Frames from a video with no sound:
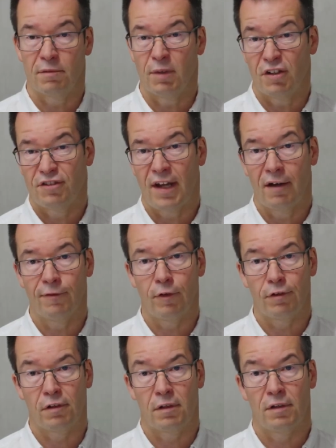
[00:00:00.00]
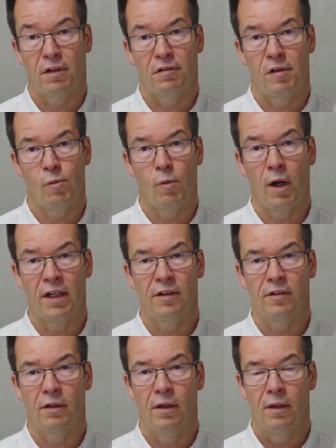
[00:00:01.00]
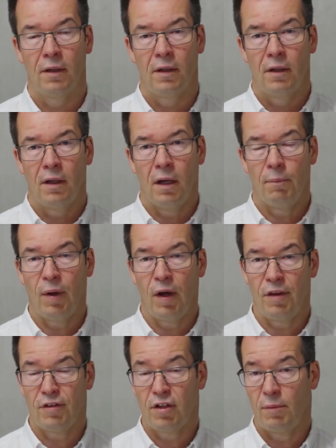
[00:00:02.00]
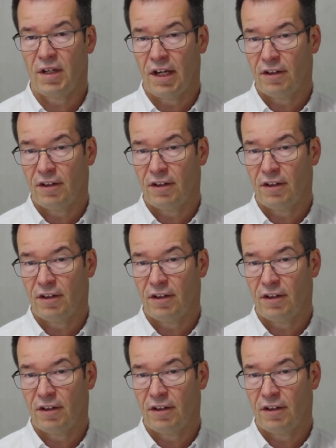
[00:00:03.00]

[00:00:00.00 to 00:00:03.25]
as much downforce as it does in weight. And by the time you